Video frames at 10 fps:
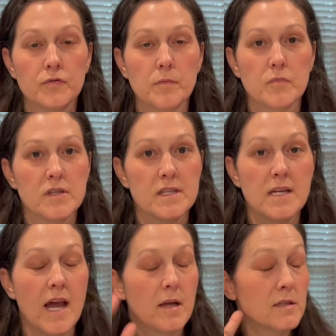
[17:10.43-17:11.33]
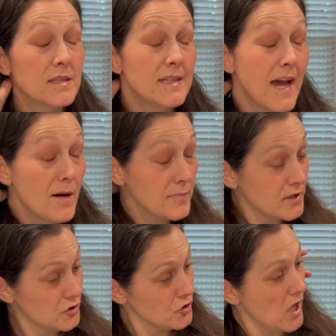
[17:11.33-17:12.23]
from Snap
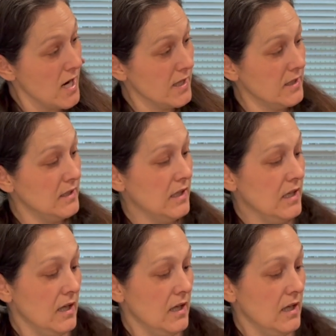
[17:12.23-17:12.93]
Snapdragon.